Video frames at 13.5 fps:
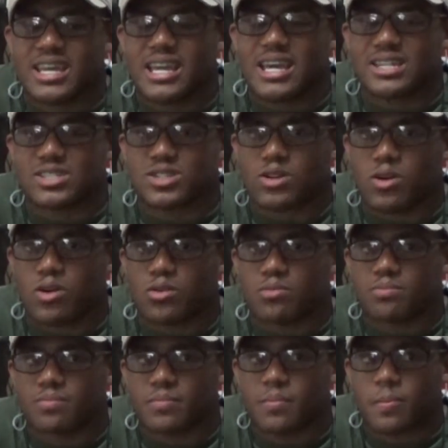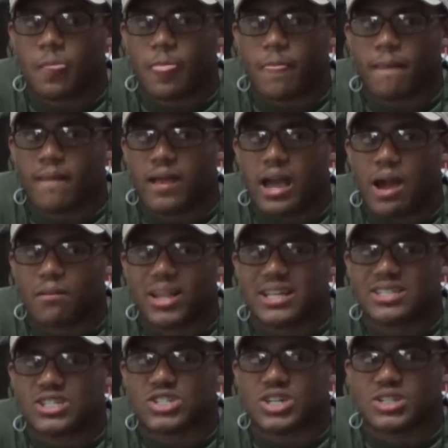And so, I would like
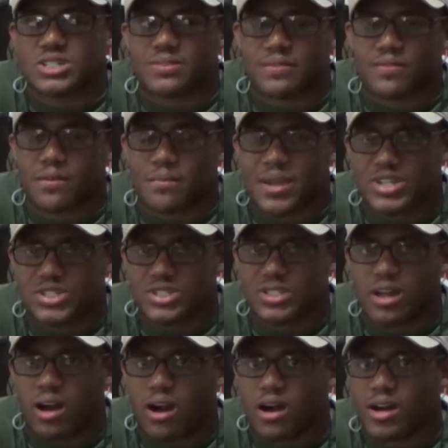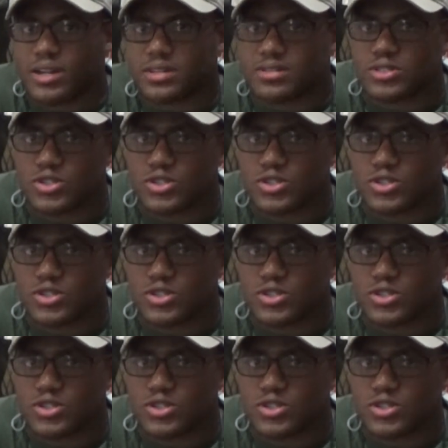to share some information on